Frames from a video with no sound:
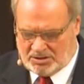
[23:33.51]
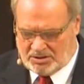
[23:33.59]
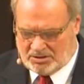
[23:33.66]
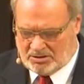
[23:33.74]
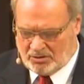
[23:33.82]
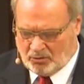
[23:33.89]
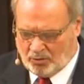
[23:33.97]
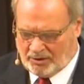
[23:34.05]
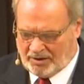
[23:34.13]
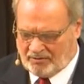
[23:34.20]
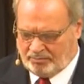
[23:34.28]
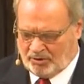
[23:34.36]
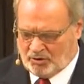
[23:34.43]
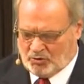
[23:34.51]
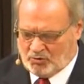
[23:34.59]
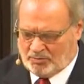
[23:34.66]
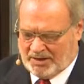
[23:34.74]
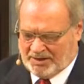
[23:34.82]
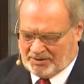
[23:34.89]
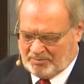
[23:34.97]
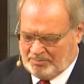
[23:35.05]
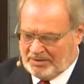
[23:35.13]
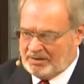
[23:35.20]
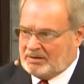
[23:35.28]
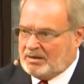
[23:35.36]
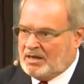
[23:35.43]
what seed would
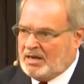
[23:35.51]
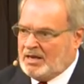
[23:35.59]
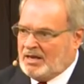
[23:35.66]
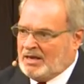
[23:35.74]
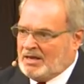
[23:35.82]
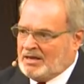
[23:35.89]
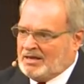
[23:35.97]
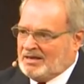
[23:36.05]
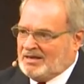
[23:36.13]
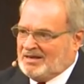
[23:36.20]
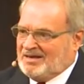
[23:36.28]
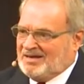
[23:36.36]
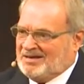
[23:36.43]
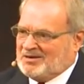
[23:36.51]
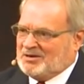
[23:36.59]
have bloomed had it been